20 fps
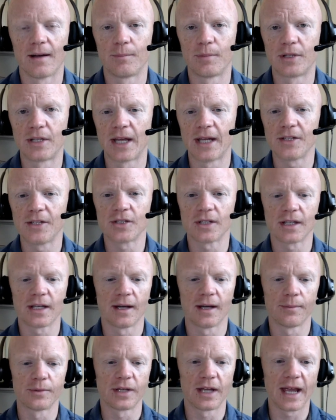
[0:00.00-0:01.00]

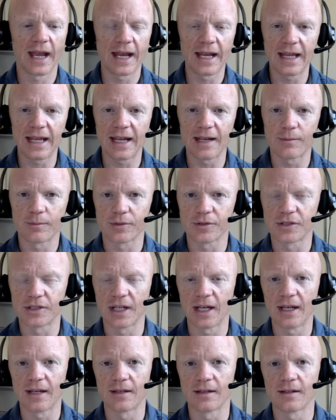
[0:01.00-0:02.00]
potentially up to eighty-eight
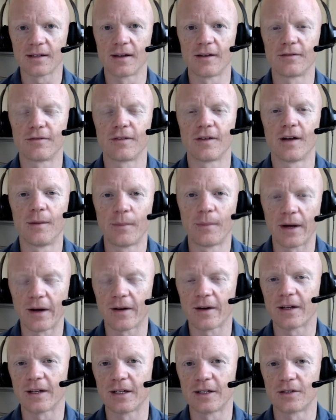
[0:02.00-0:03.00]
percent of
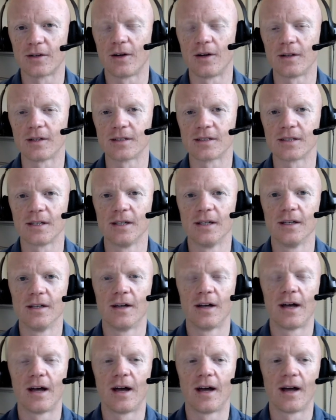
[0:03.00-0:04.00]
American adults
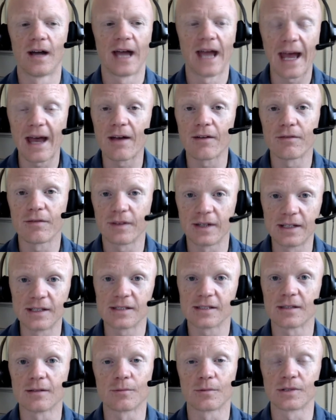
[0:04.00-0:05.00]
uh, have
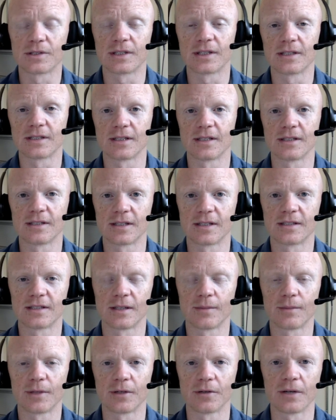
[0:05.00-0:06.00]
insulin resistance to
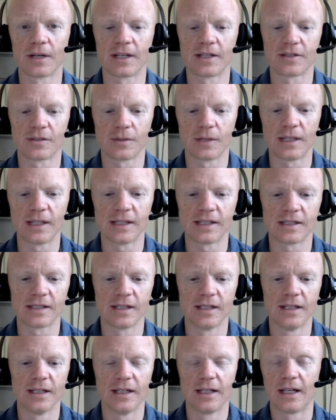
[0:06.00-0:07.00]
some degree. So it is,
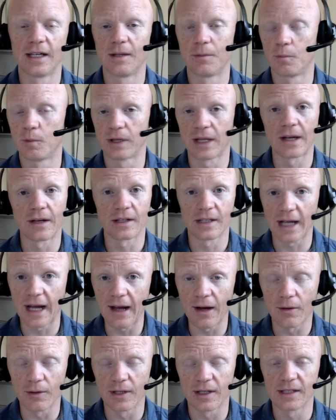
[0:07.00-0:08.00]
it, without a
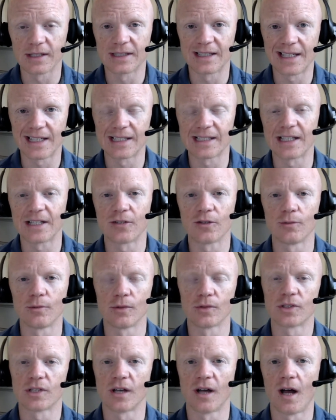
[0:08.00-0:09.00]
doubt, it is the single
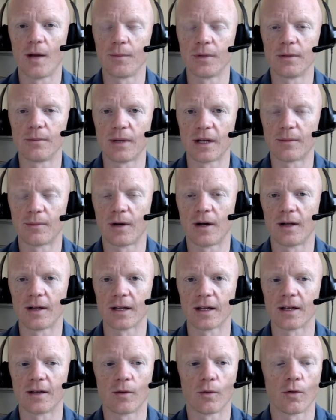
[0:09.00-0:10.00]
most common
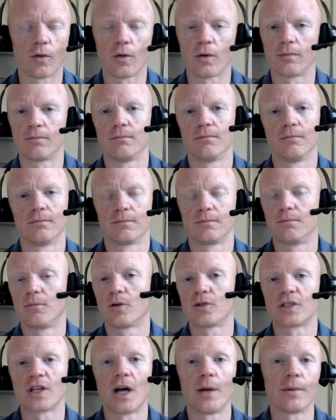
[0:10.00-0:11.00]
metabolic or, or
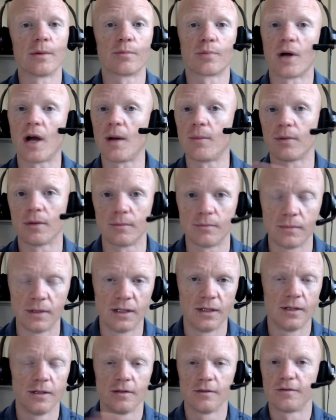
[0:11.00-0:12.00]
most common problem,
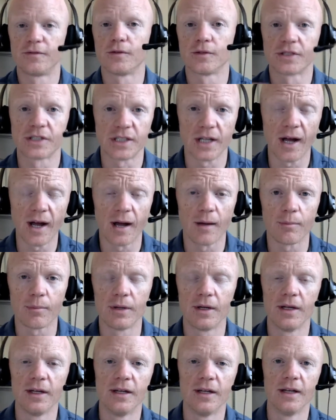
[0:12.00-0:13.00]
full stop,
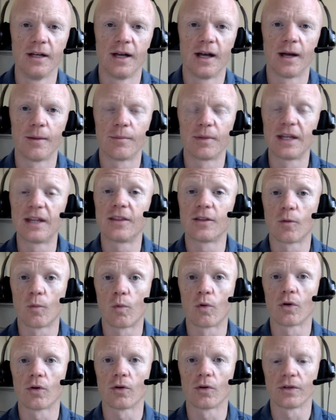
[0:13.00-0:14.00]
um, in the
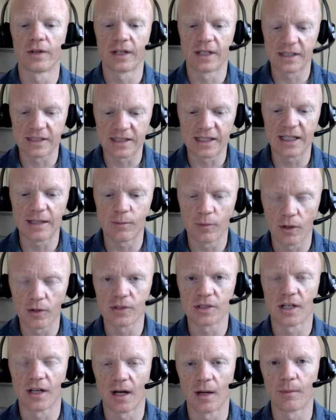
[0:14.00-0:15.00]
world. It is the
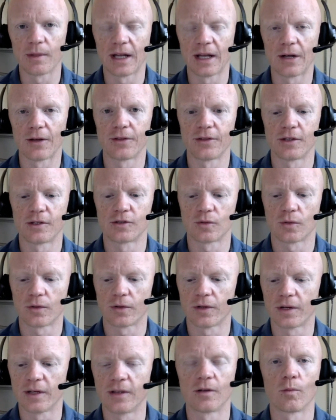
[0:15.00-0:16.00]
most common health
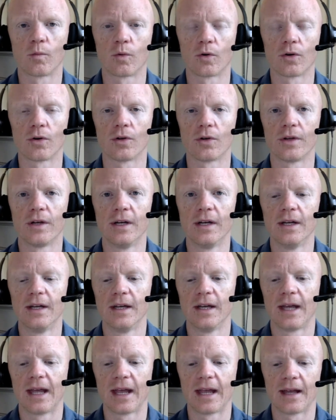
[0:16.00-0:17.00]
disorder in the world,
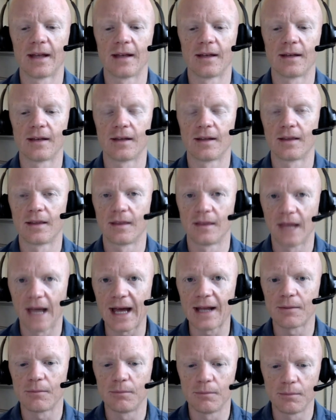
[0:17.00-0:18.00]
and
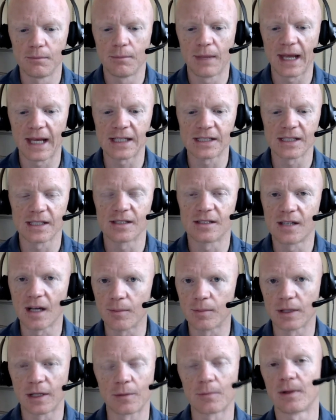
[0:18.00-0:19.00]
that makes it
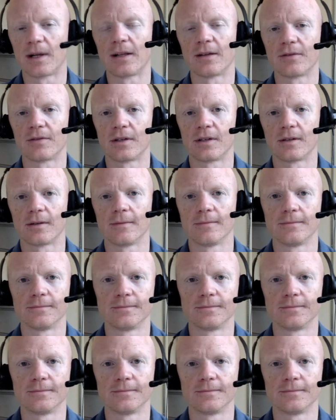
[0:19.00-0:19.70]
doubly relevant.